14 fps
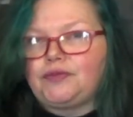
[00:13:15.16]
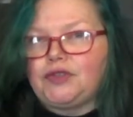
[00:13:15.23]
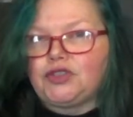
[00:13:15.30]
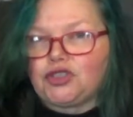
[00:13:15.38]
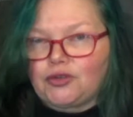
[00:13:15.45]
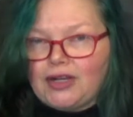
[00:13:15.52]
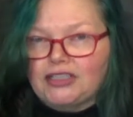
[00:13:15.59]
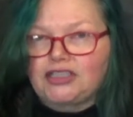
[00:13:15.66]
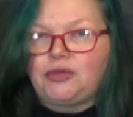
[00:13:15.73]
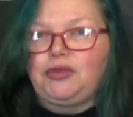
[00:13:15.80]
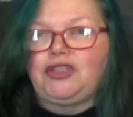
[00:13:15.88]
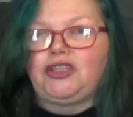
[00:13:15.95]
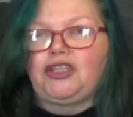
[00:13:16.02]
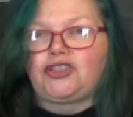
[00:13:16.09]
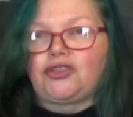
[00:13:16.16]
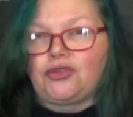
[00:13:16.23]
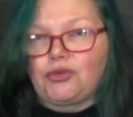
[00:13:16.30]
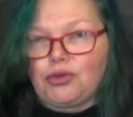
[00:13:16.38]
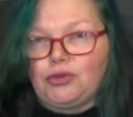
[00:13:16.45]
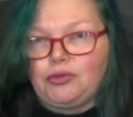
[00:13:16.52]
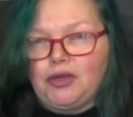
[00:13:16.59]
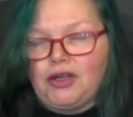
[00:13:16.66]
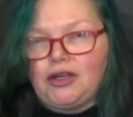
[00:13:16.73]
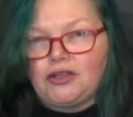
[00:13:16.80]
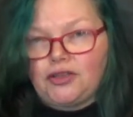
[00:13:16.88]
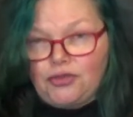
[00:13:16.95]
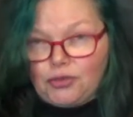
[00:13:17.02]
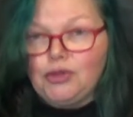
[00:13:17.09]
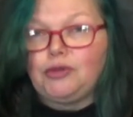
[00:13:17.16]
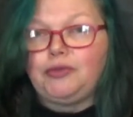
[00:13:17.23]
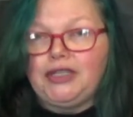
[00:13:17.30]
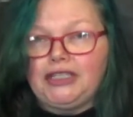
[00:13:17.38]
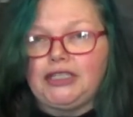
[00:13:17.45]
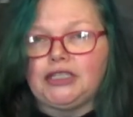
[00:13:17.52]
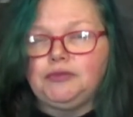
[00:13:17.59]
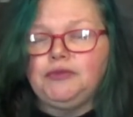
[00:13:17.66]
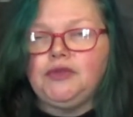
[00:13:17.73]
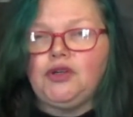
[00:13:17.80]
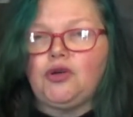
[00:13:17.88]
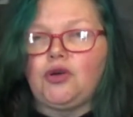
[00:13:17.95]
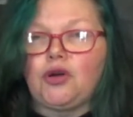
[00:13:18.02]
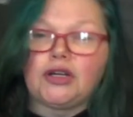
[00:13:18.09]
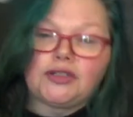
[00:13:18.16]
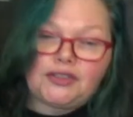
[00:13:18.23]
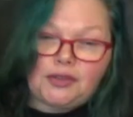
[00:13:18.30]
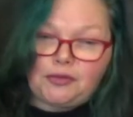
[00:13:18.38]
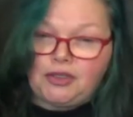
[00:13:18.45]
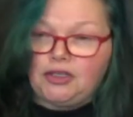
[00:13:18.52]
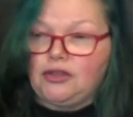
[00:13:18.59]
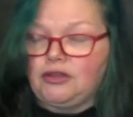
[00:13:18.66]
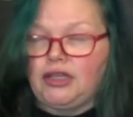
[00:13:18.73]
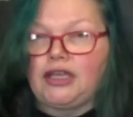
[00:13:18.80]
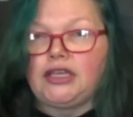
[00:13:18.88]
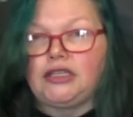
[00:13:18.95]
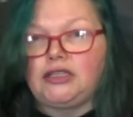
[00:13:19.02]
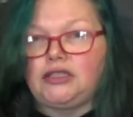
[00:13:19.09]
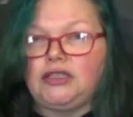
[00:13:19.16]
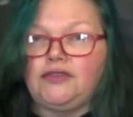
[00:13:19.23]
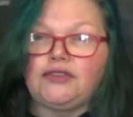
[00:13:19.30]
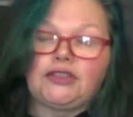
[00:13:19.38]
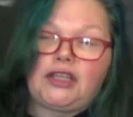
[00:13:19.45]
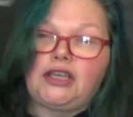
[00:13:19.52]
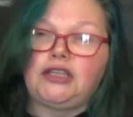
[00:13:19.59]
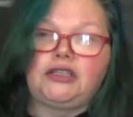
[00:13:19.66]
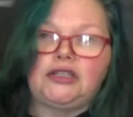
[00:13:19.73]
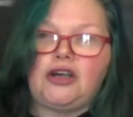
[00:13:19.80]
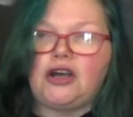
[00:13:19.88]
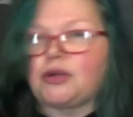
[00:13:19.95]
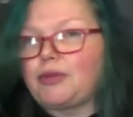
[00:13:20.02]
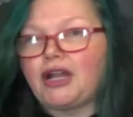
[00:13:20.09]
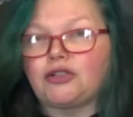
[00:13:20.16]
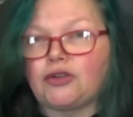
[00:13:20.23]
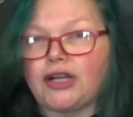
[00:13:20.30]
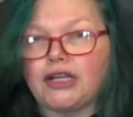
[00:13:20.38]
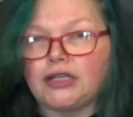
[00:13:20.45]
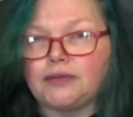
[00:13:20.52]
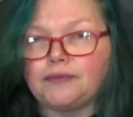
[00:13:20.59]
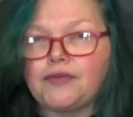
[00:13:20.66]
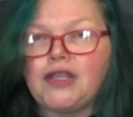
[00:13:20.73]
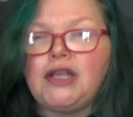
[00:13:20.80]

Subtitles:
direct communication through a medium, or something like, even like automatic writing.